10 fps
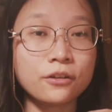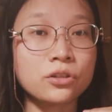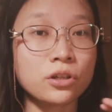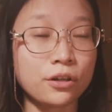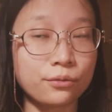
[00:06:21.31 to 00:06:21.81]

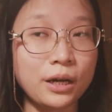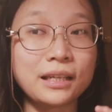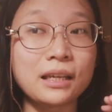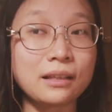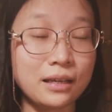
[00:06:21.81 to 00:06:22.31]
start
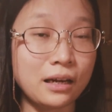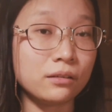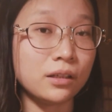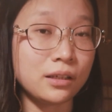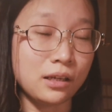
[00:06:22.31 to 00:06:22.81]
writing
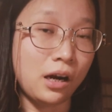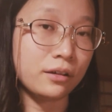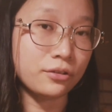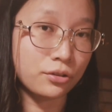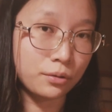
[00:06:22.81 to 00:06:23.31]
down the
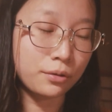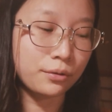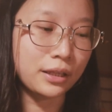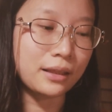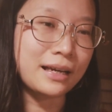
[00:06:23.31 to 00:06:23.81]
entire
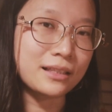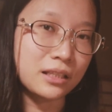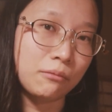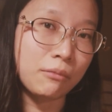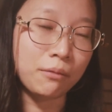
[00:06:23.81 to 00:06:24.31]
story
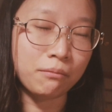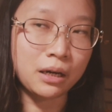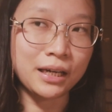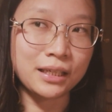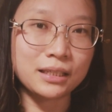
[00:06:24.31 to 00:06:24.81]
that's in my
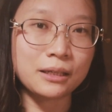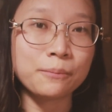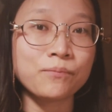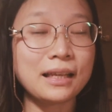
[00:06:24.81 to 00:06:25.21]
mind.